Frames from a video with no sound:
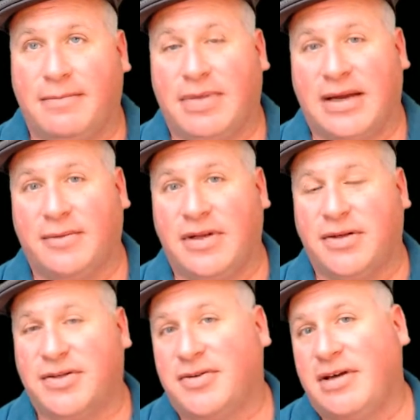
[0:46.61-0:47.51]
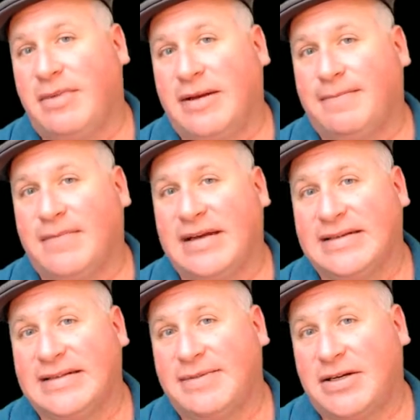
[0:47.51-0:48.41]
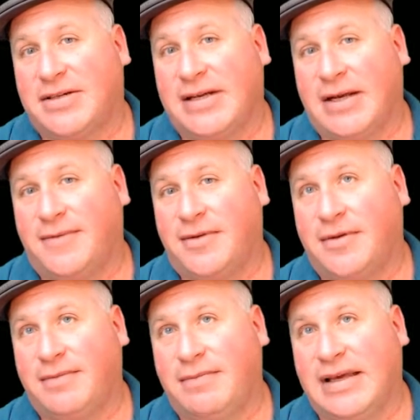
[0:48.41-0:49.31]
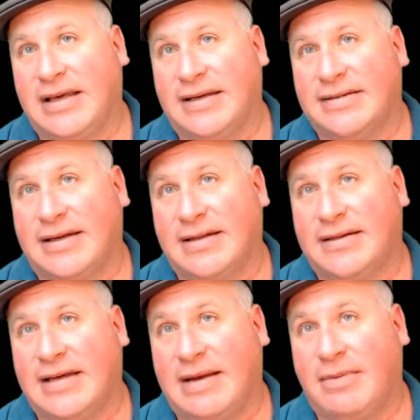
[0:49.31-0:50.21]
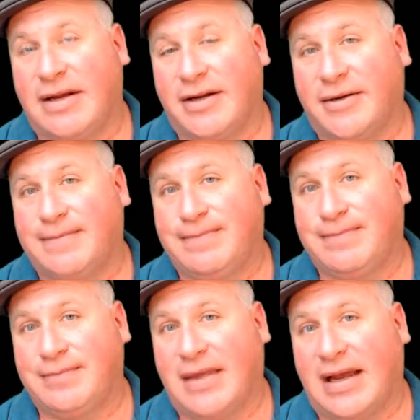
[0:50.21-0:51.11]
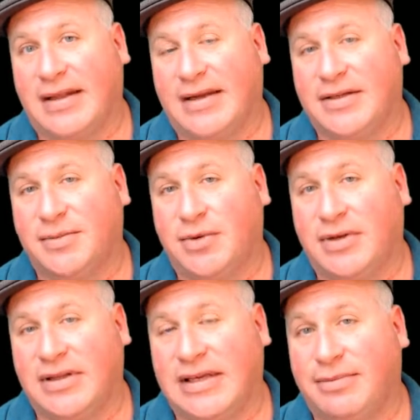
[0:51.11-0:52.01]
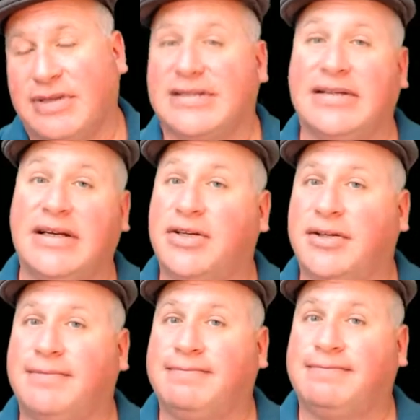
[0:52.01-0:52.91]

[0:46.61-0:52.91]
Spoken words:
But when you're streaming, it's especially helpful because on the top monitor, I like to put the presentation.